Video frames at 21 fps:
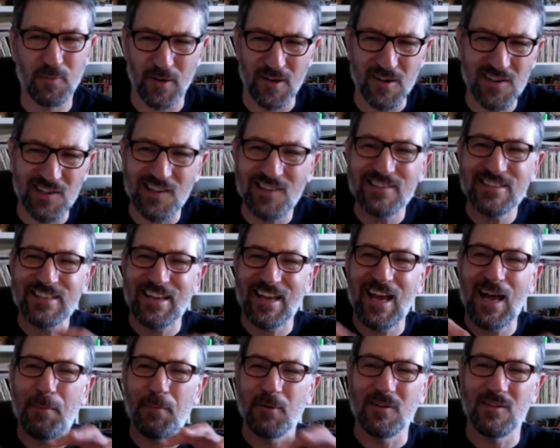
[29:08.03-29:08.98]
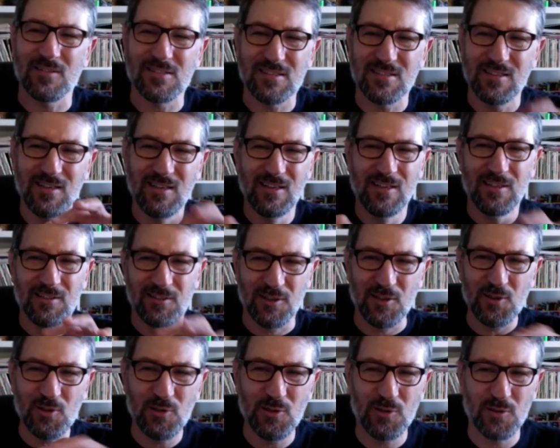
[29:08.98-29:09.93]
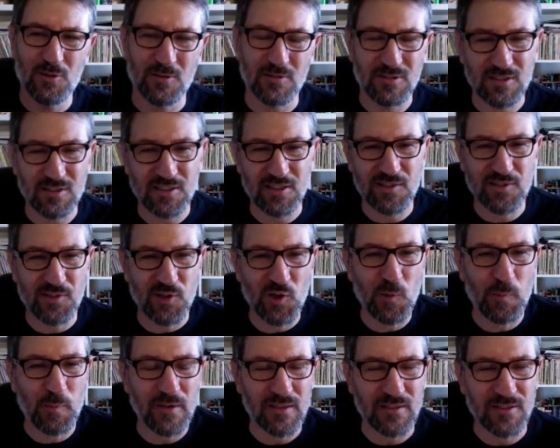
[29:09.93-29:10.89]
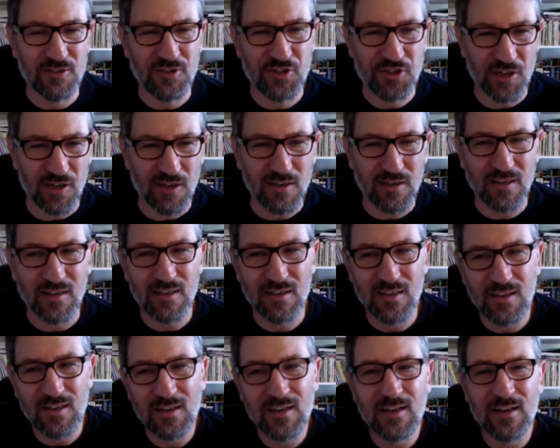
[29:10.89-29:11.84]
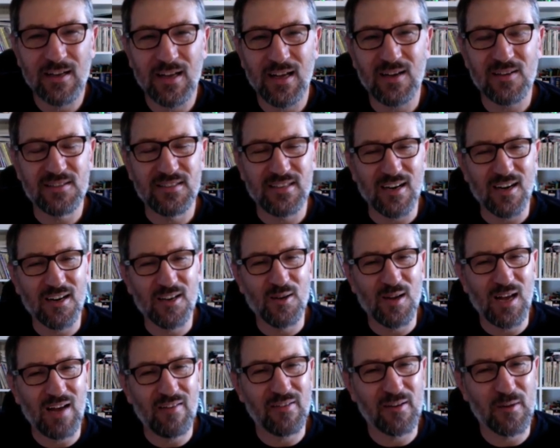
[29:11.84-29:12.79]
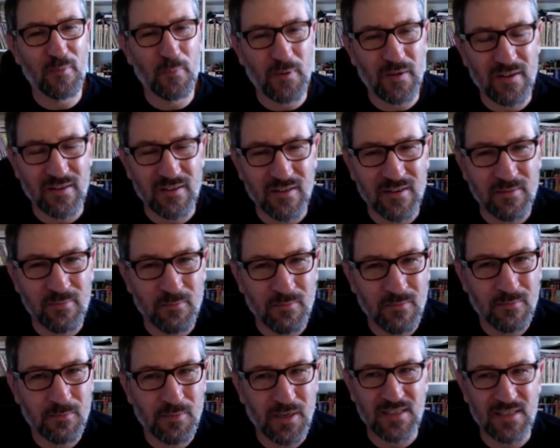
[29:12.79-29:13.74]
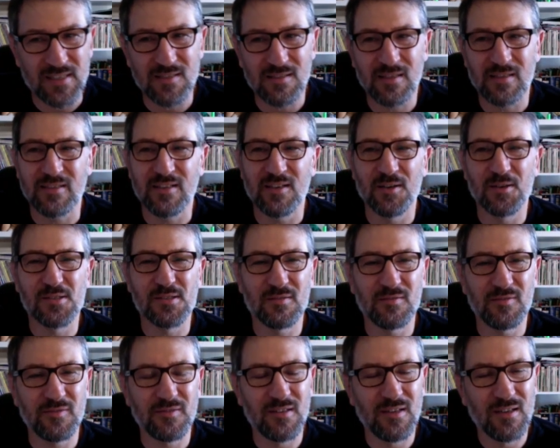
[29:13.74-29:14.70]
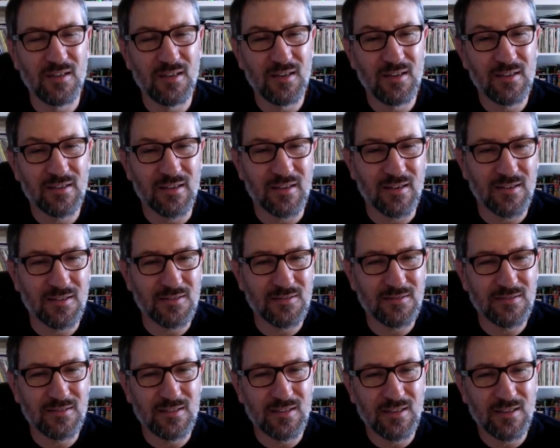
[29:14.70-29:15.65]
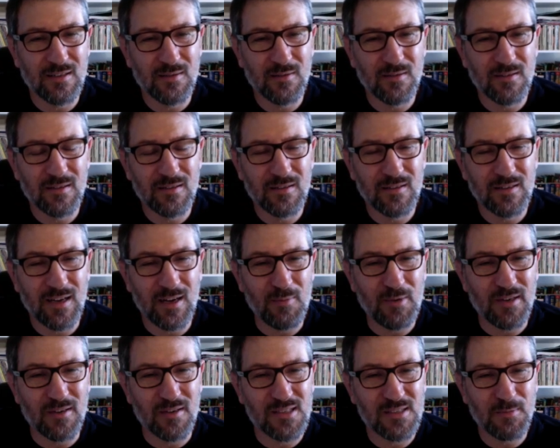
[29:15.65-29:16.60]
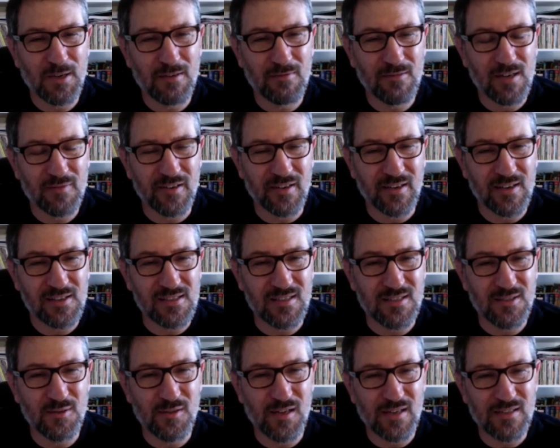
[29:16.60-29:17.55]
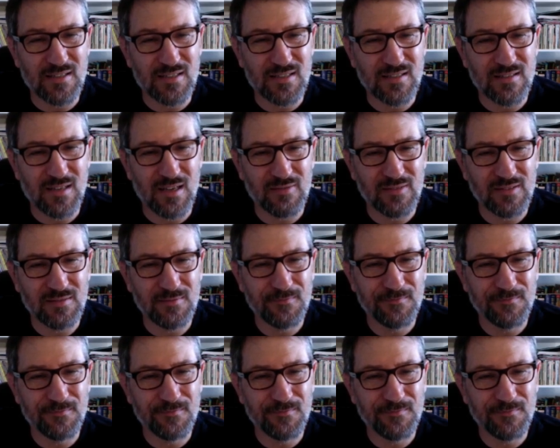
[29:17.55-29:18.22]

Put it all in capitals. You stupid jerk. How dare you have an opinion based on years of, how many years have I been reffing this? Since 2007.